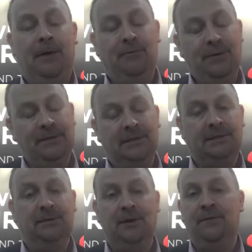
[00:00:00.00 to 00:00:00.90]
Retailers
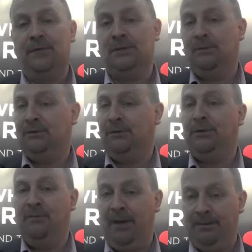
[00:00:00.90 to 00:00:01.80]
are looking for some
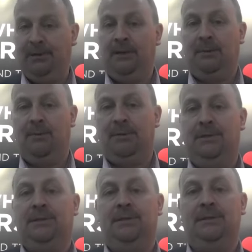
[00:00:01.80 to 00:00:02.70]
alternative payment
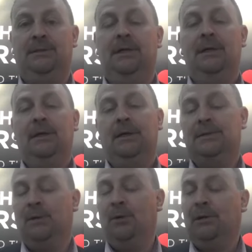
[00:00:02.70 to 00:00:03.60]
capabilities
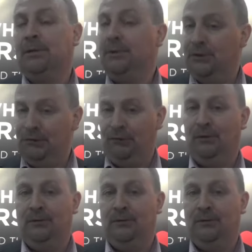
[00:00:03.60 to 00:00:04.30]
because they want a little control